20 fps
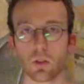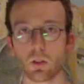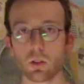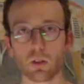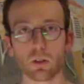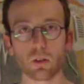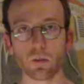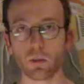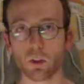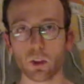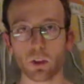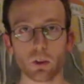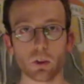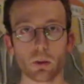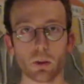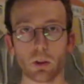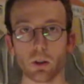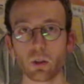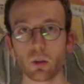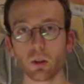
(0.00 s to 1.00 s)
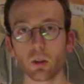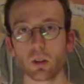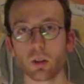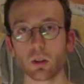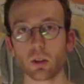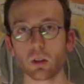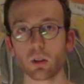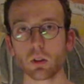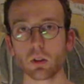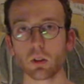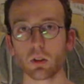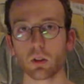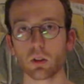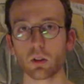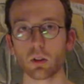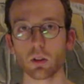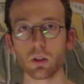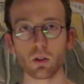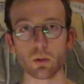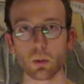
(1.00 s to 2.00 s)
it doesn't follow the right order.
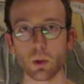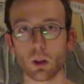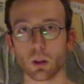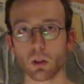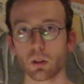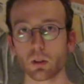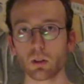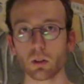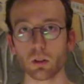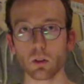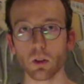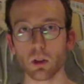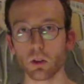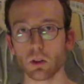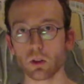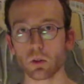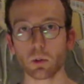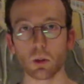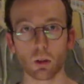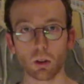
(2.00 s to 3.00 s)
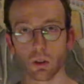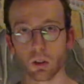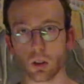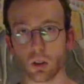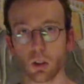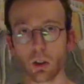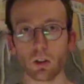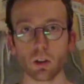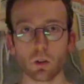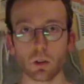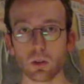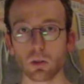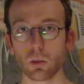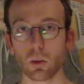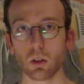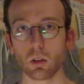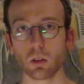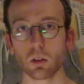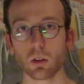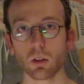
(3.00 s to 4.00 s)
It's wrong. You know it's wrong, and I know it's
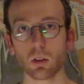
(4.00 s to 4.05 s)
wrong.